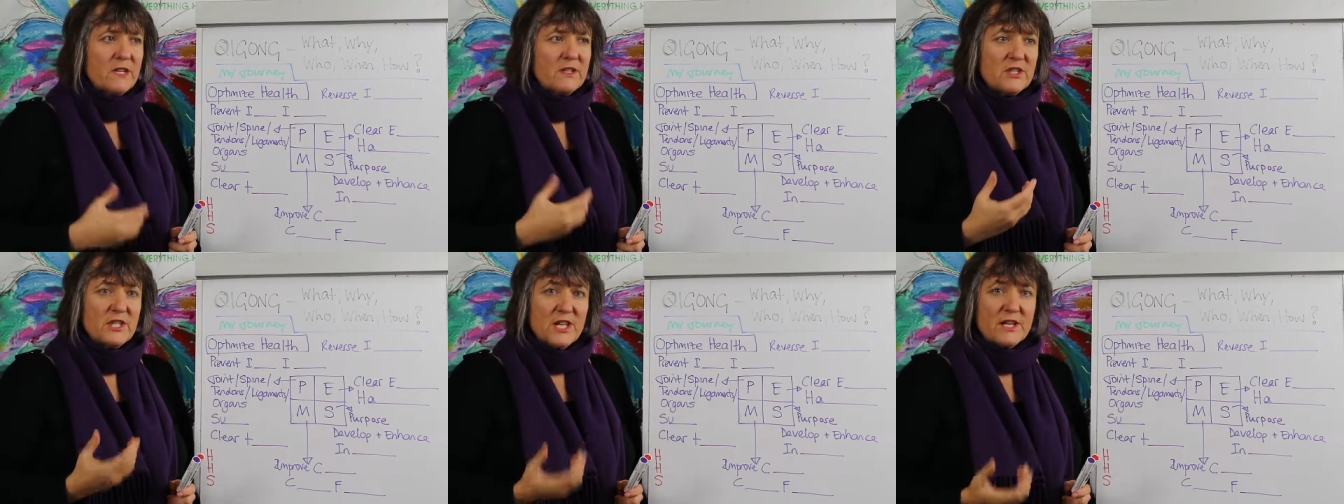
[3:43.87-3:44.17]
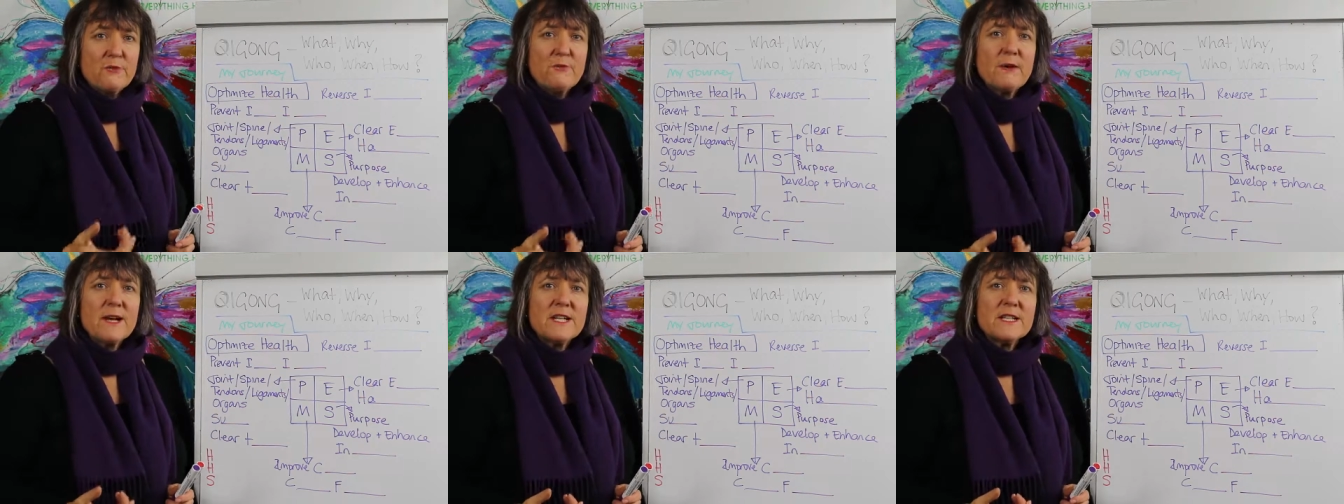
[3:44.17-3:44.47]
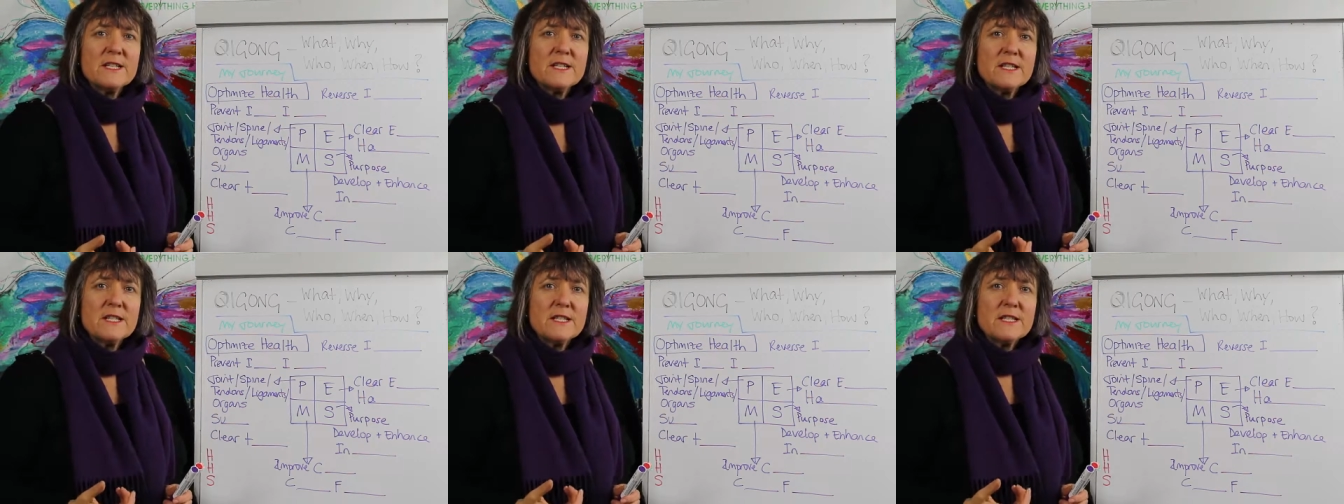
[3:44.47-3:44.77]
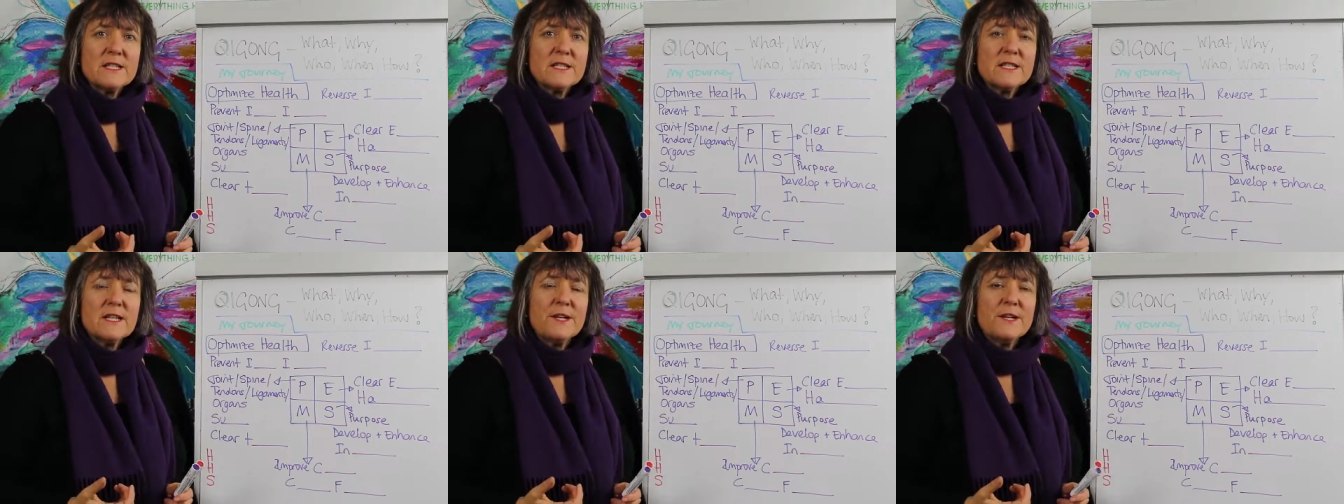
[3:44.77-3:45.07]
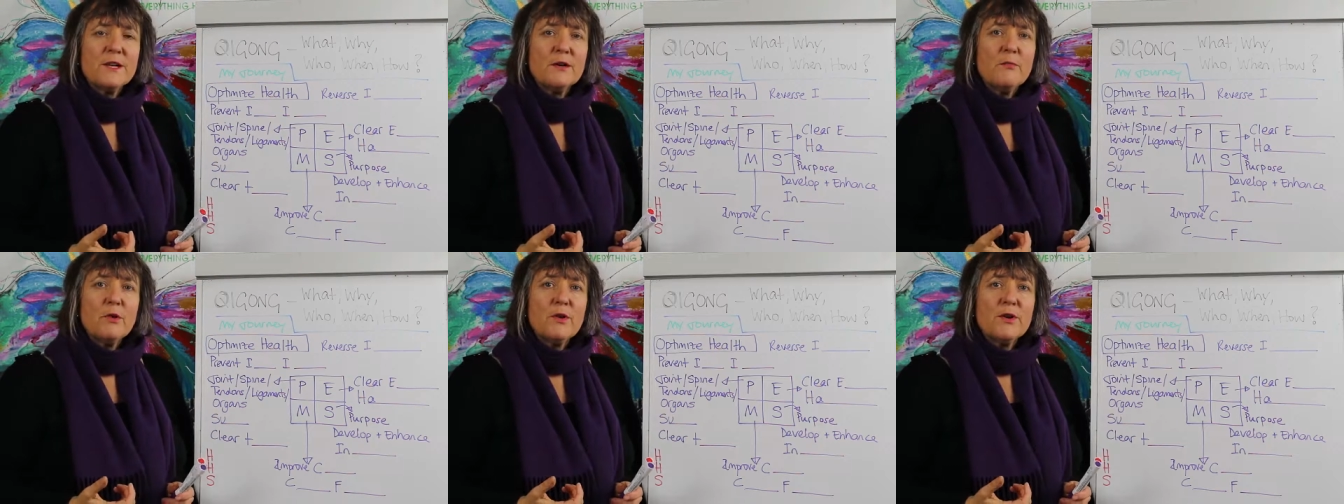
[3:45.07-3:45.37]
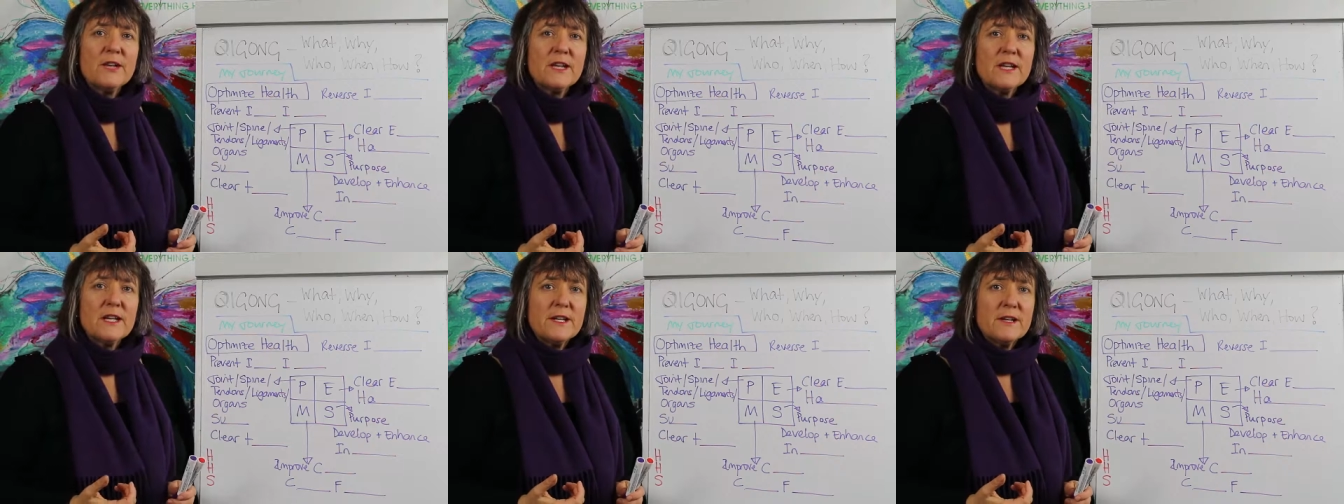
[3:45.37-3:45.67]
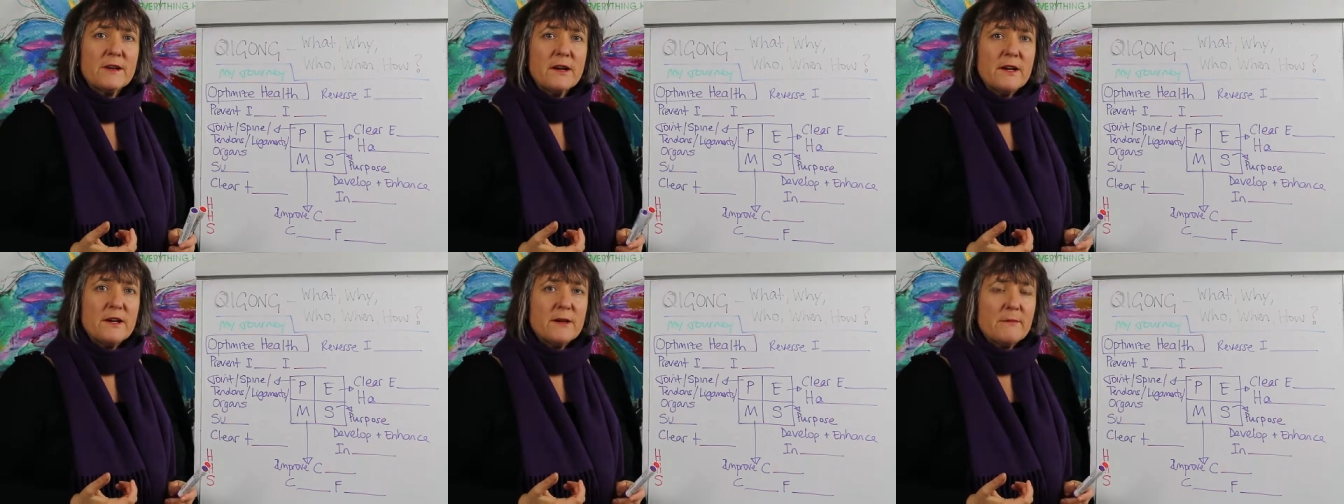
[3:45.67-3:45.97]
generated inside our body,
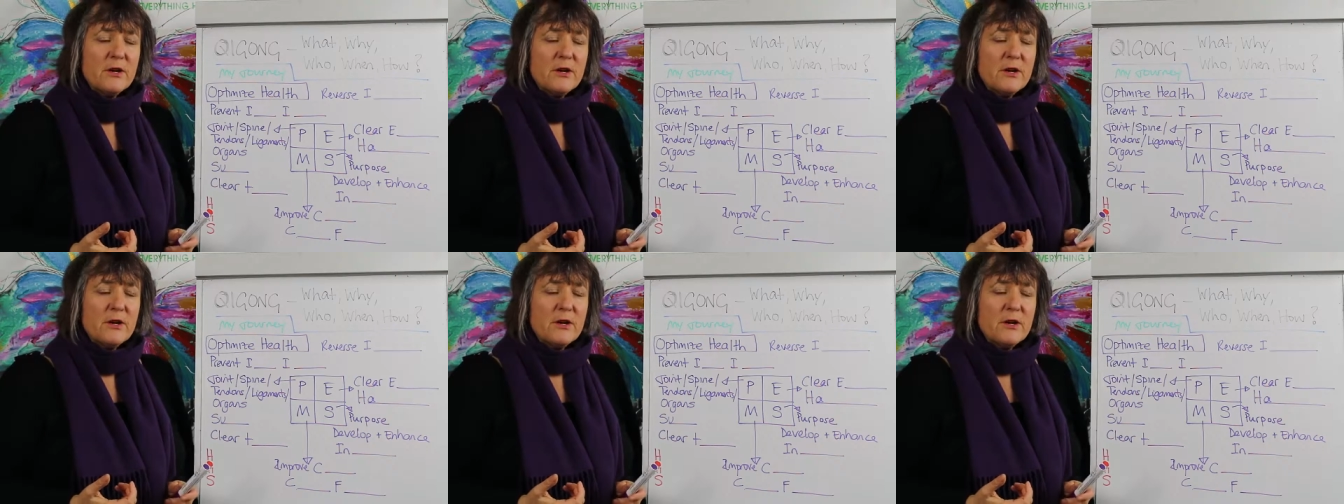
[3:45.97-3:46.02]
and, and,